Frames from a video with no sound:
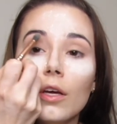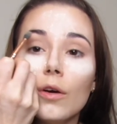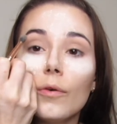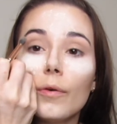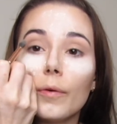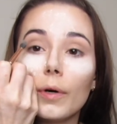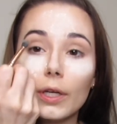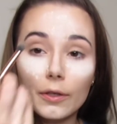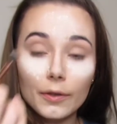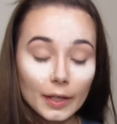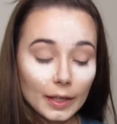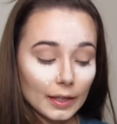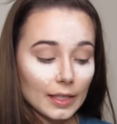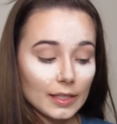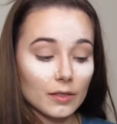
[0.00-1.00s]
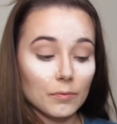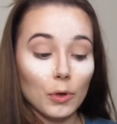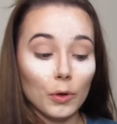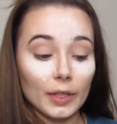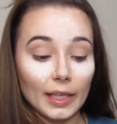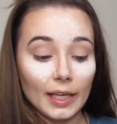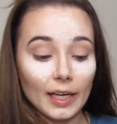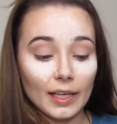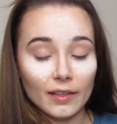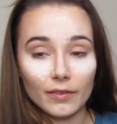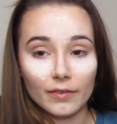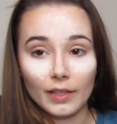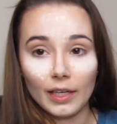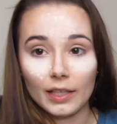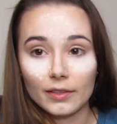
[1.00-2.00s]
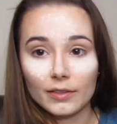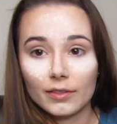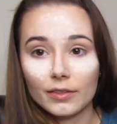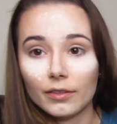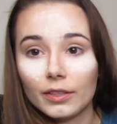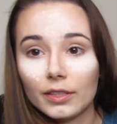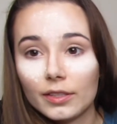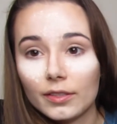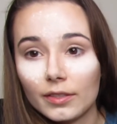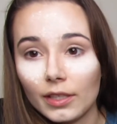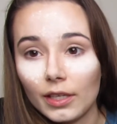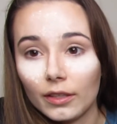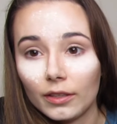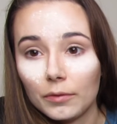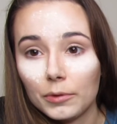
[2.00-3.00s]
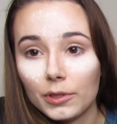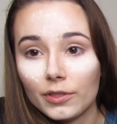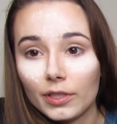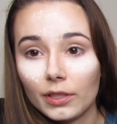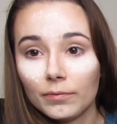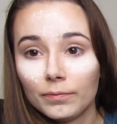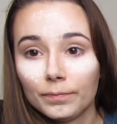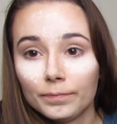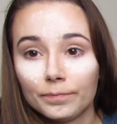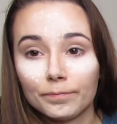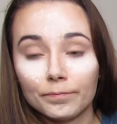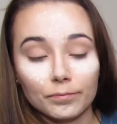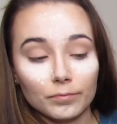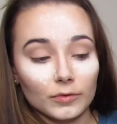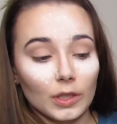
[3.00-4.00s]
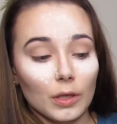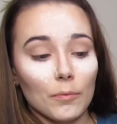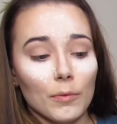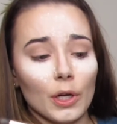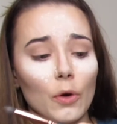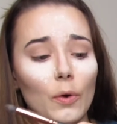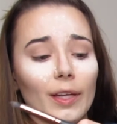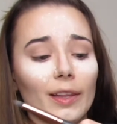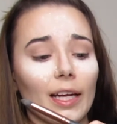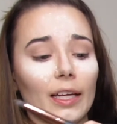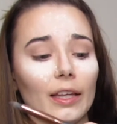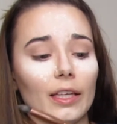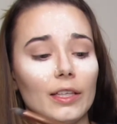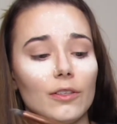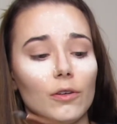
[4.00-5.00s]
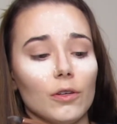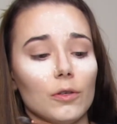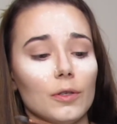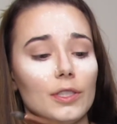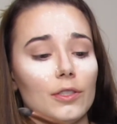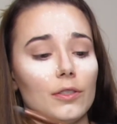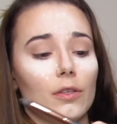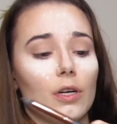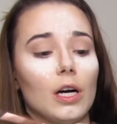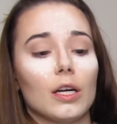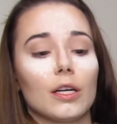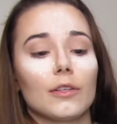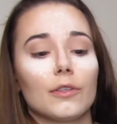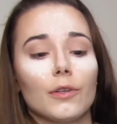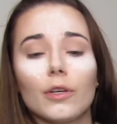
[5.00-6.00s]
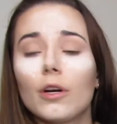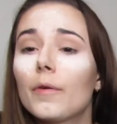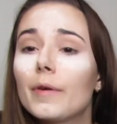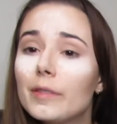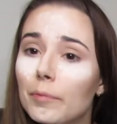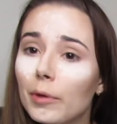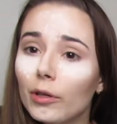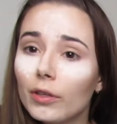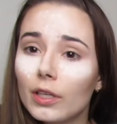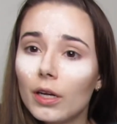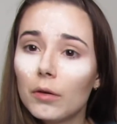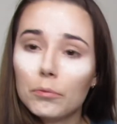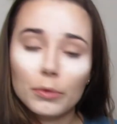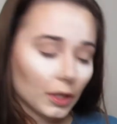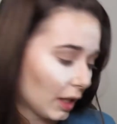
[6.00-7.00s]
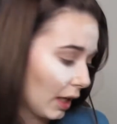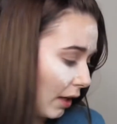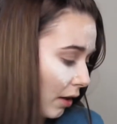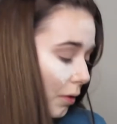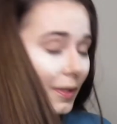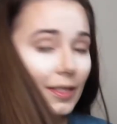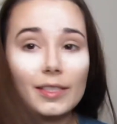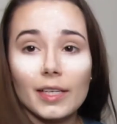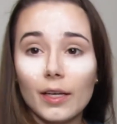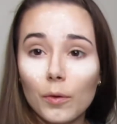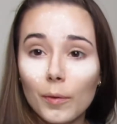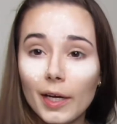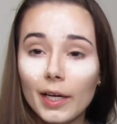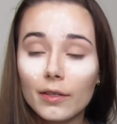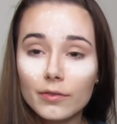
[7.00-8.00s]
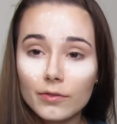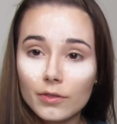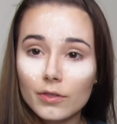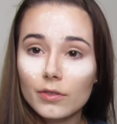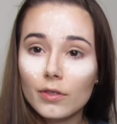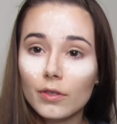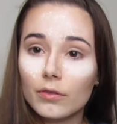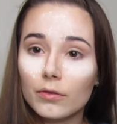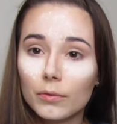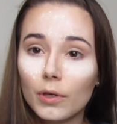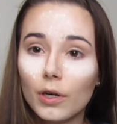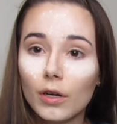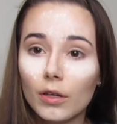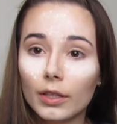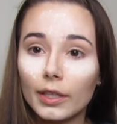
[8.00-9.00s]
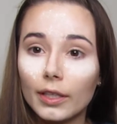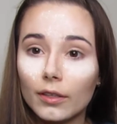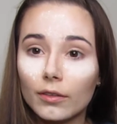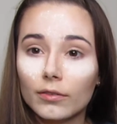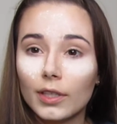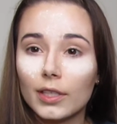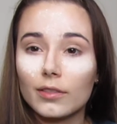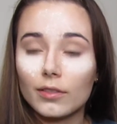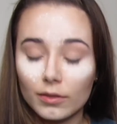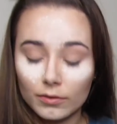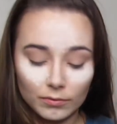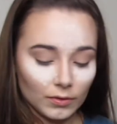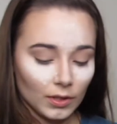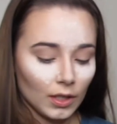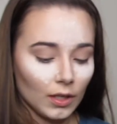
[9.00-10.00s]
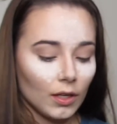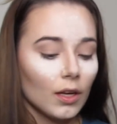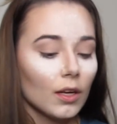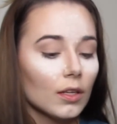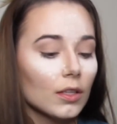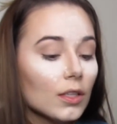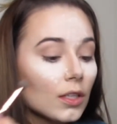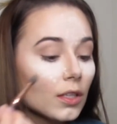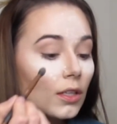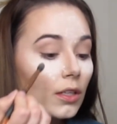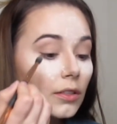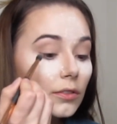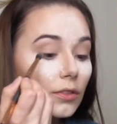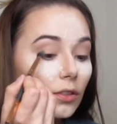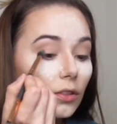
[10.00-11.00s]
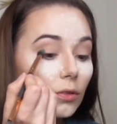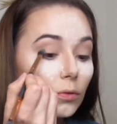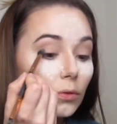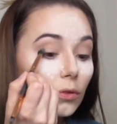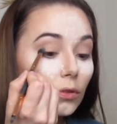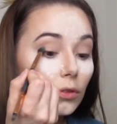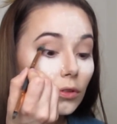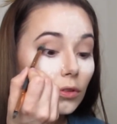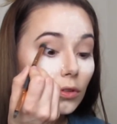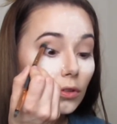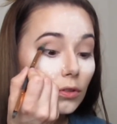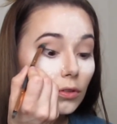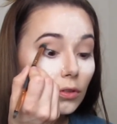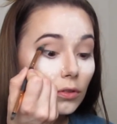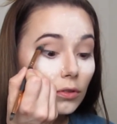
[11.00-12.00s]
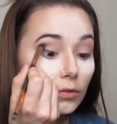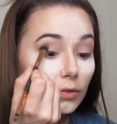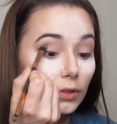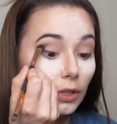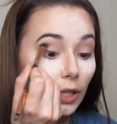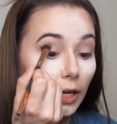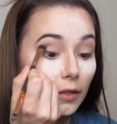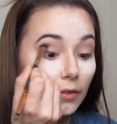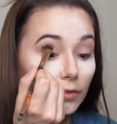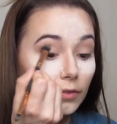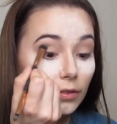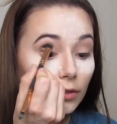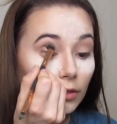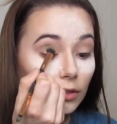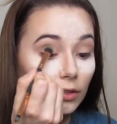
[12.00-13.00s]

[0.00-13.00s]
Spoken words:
We wanna create that smoky eye effect. So this is the color I'm using. I'm gonna go in lightly, don't go in too hard. You can always build it up, but you can't always take away, just so we're all clear. That's a good rule for life.